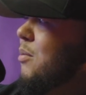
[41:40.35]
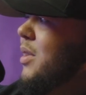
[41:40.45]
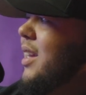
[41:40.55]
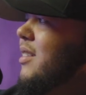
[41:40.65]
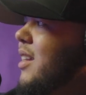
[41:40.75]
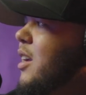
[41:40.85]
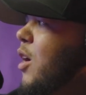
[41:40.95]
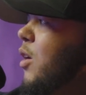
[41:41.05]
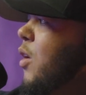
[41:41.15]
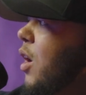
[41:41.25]
but that's, like,
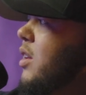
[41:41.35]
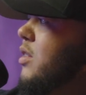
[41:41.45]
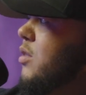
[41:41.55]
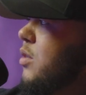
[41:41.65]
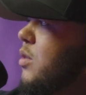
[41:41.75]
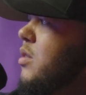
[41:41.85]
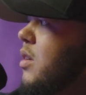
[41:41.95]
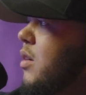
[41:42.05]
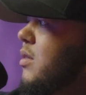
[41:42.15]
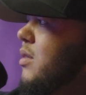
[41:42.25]
our calling to do
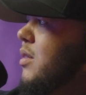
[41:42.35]
so.